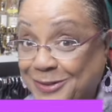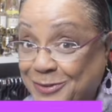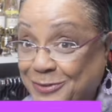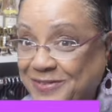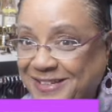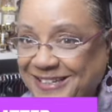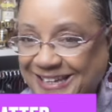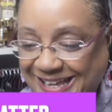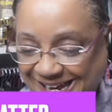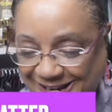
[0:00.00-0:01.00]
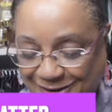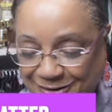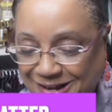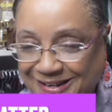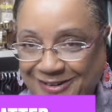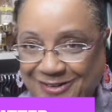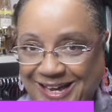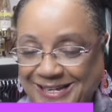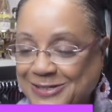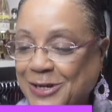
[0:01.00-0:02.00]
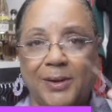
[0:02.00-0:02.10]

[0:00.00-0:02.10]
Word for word: true vanilla cake going on here, guys.